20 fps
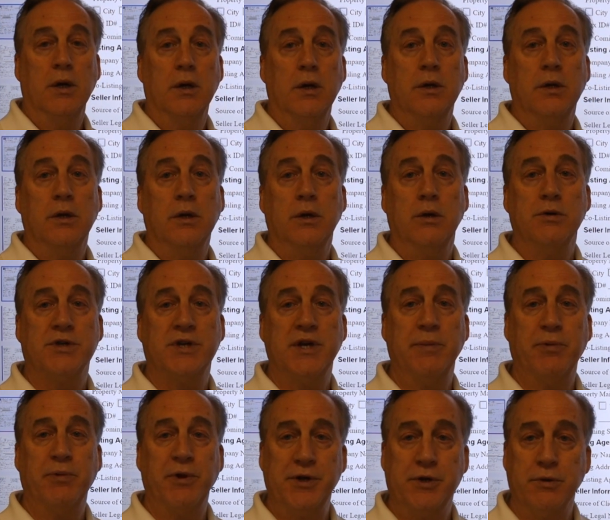you
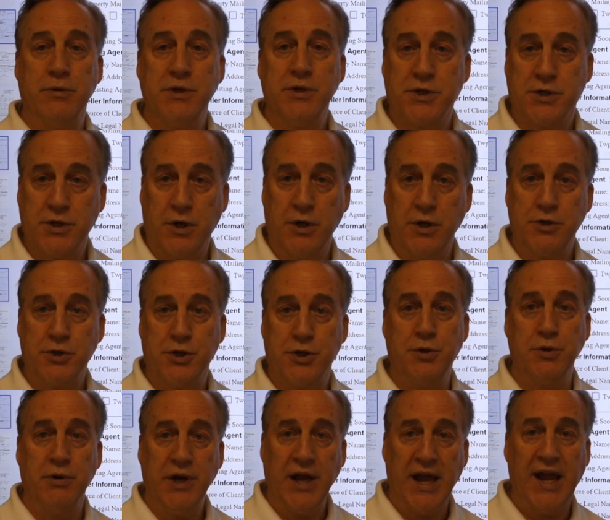simply do a search,
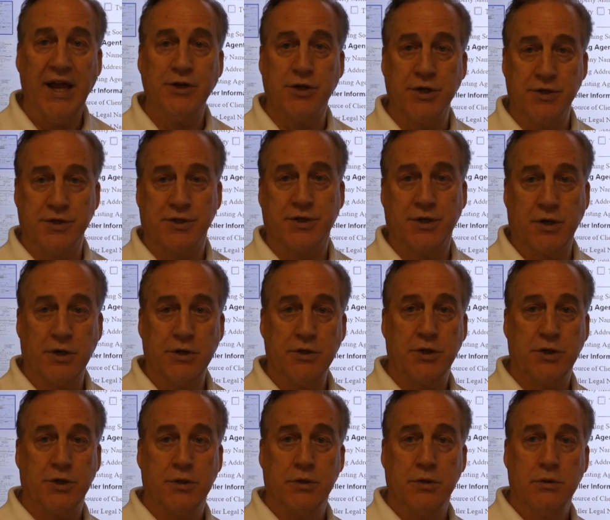do an agent
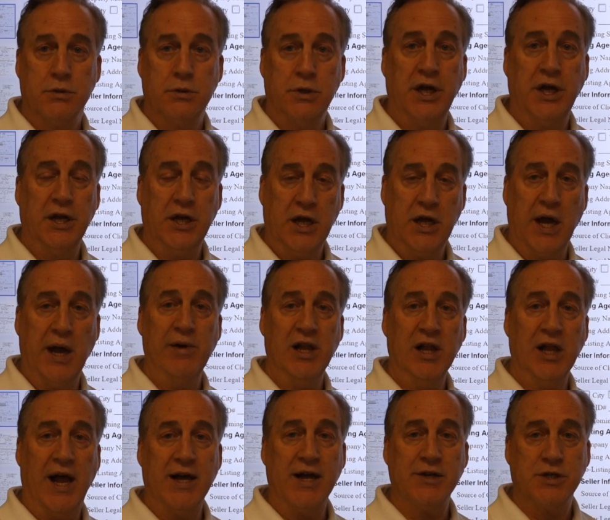search in the
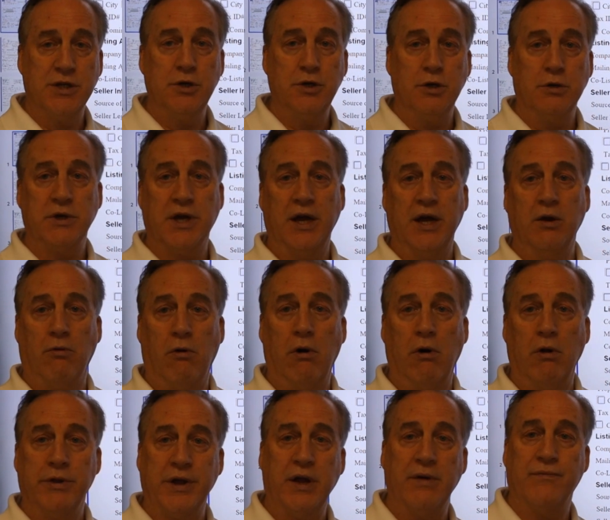MLS, and you'll get all
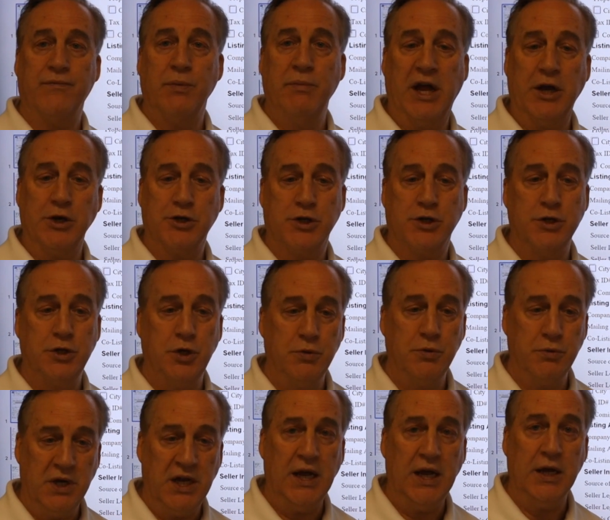the information you
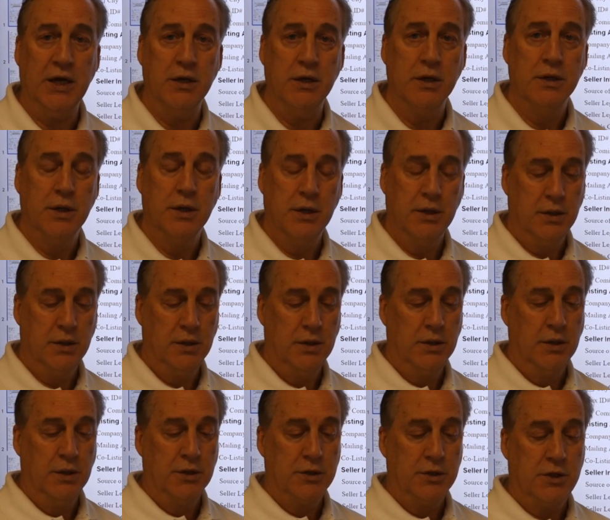need
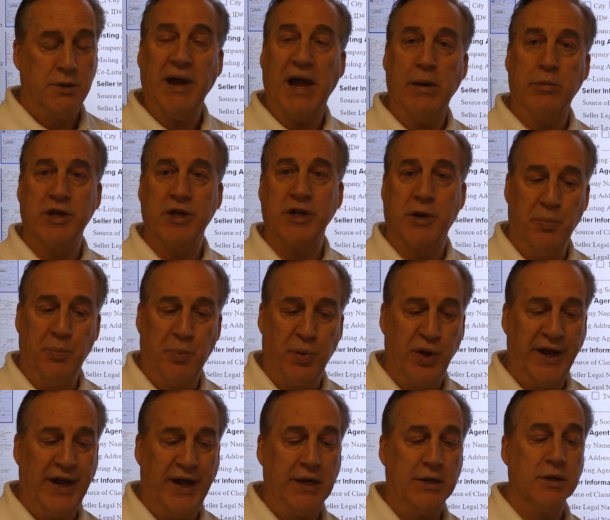to be able to
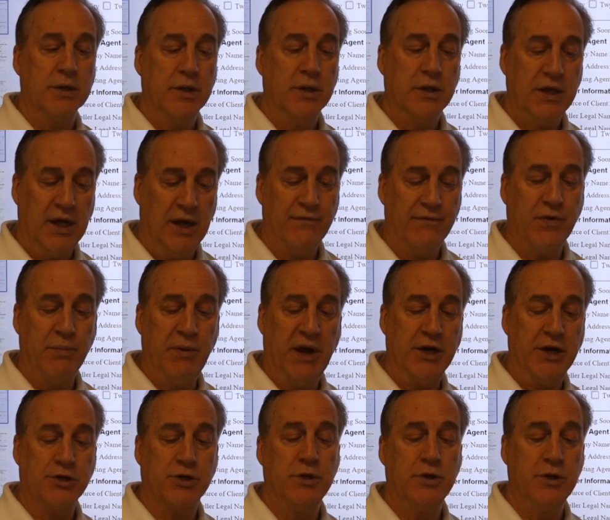complete the
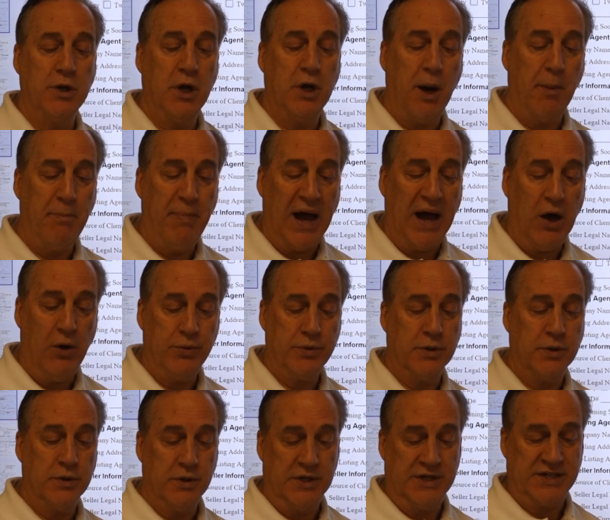information about
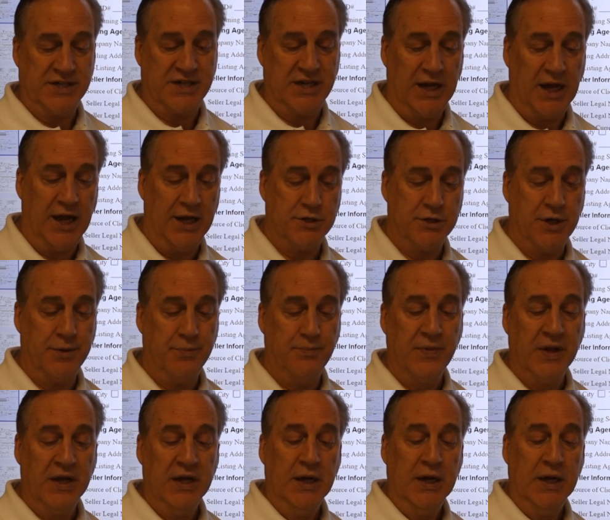the listing agent.
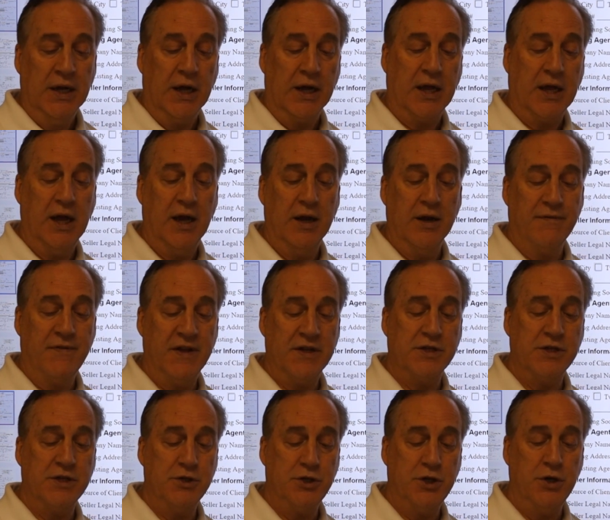Again, if this
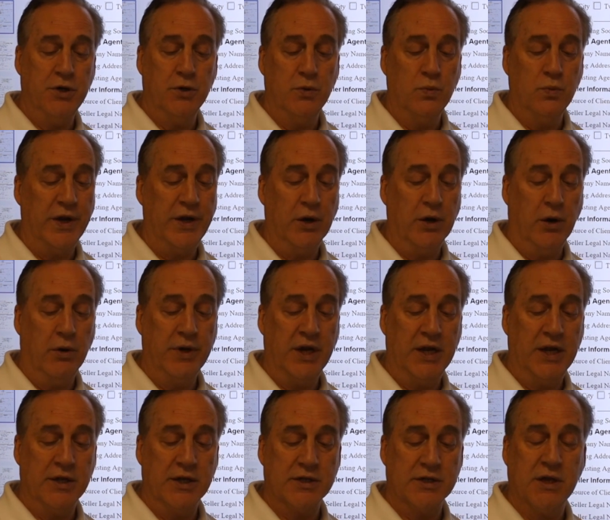is you, we don't need
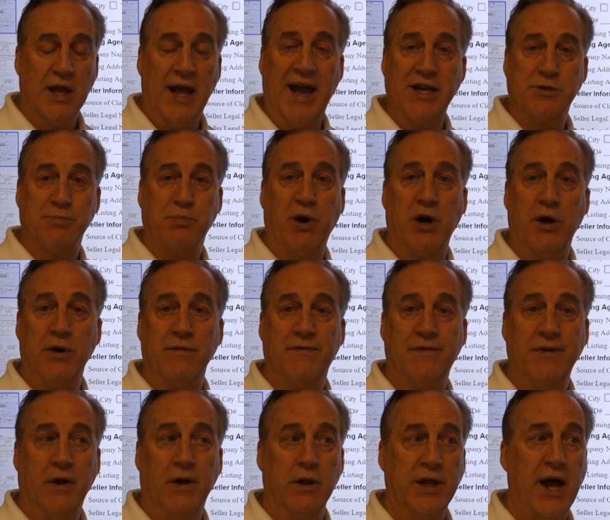this last part
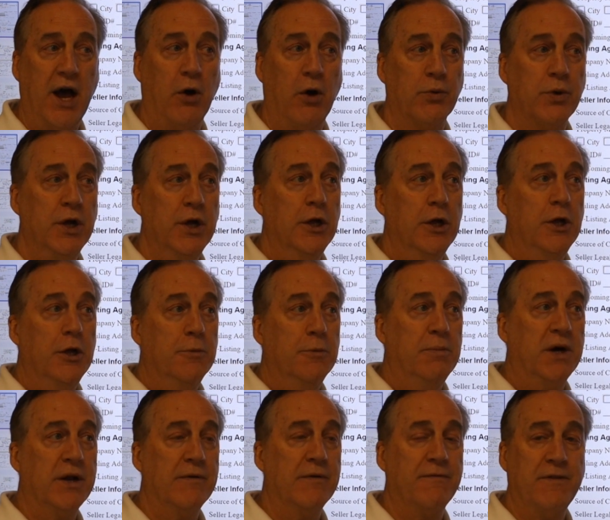filled out.
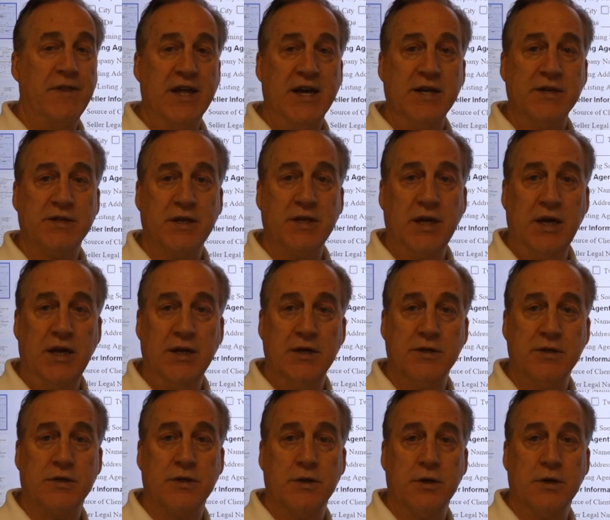But if this is